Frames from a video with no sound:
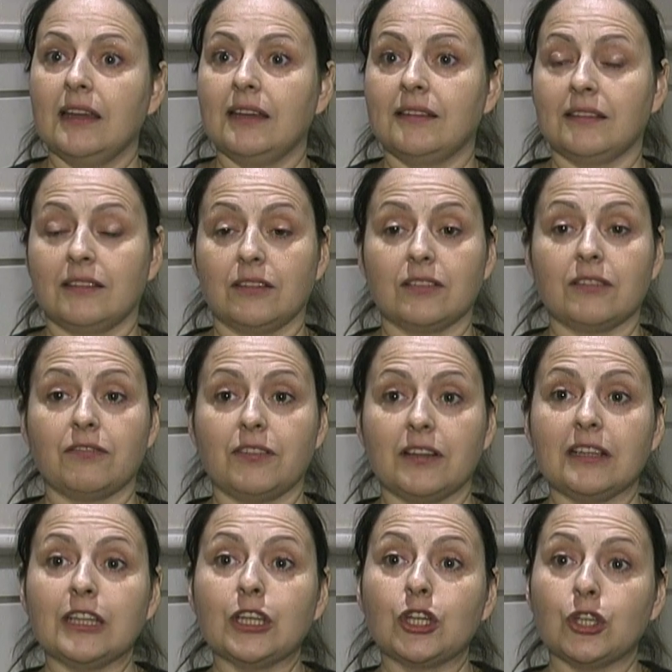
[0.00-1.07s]
is that there's a
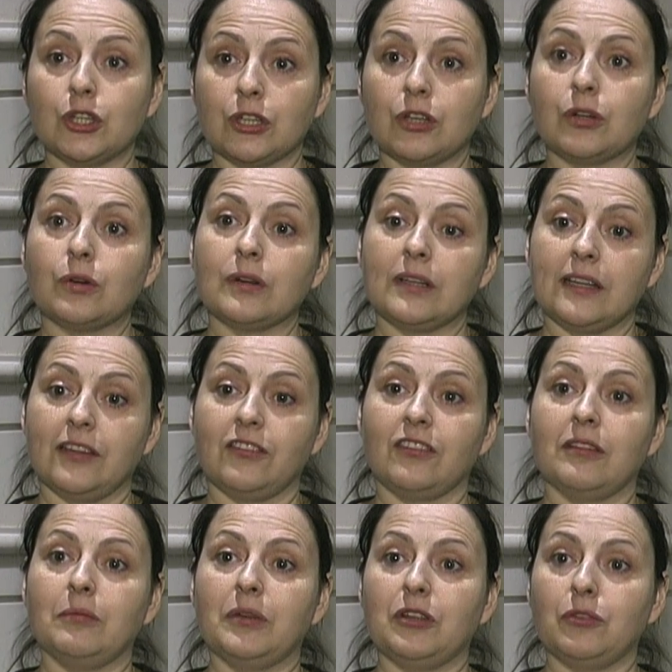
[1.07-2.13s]
fairly good
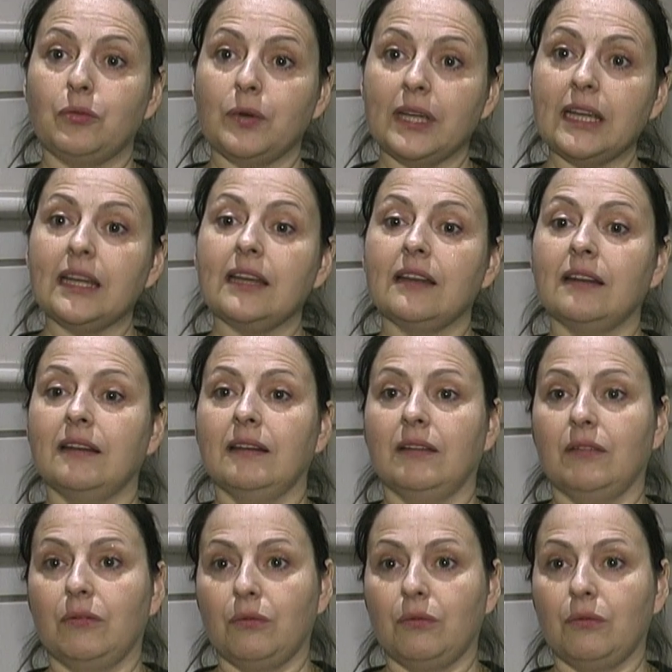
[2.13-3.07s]
correlation between